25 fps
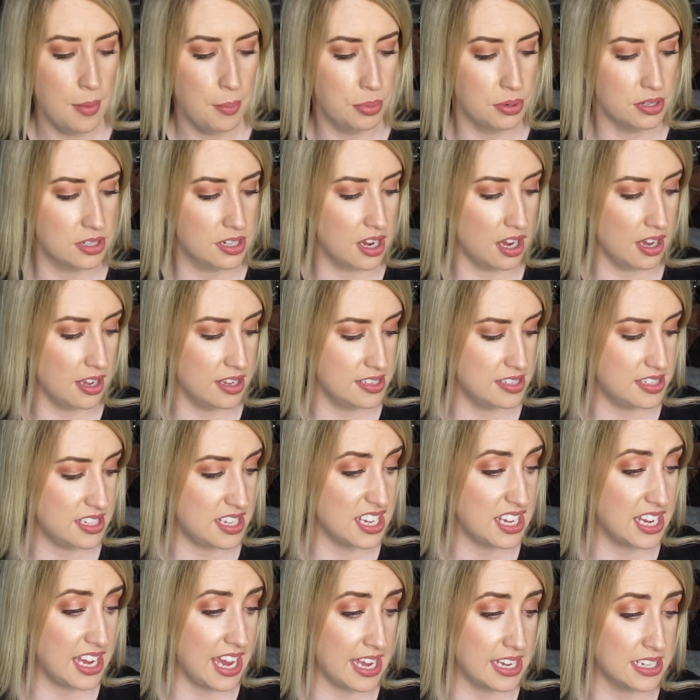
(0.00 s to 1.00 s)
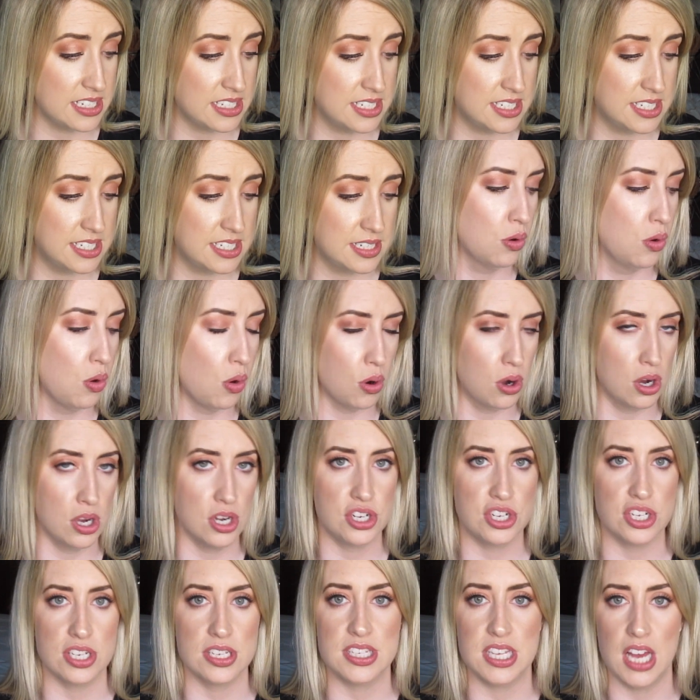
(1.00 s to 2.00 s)
because you get
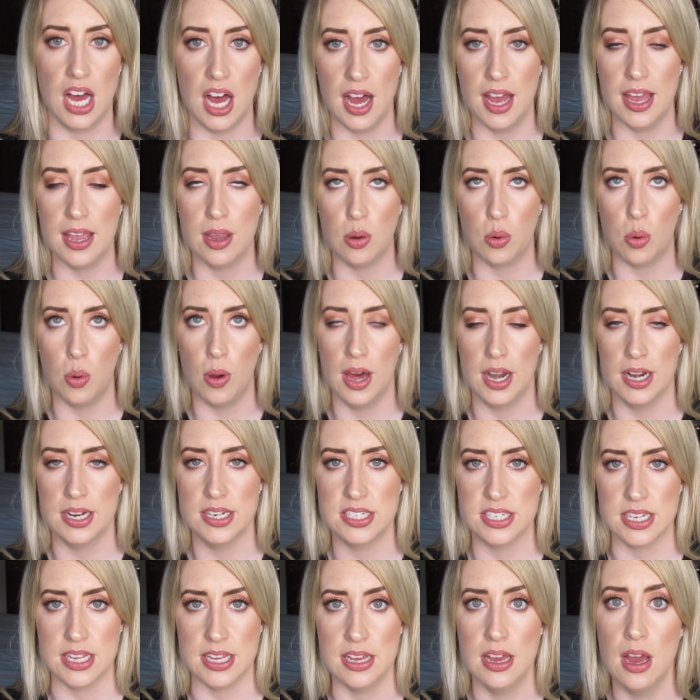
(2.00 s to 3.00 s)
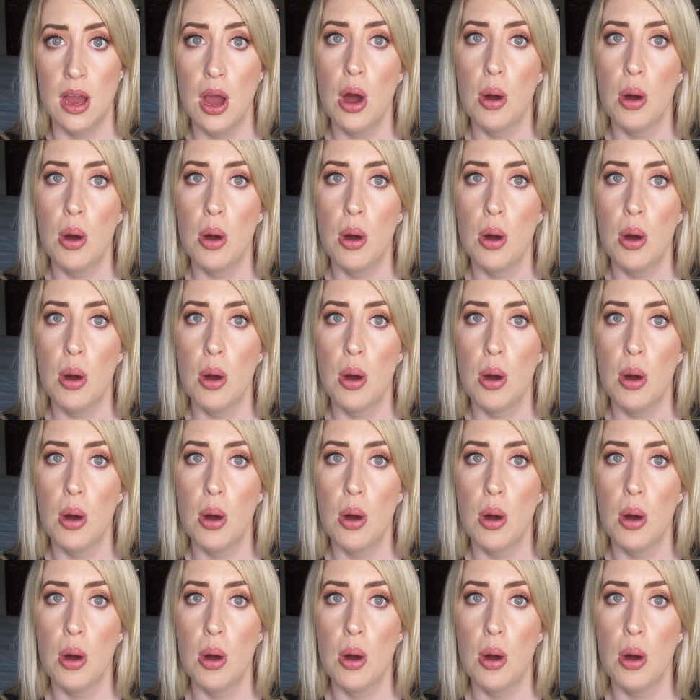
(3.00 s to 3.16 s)
gorgeous, high quality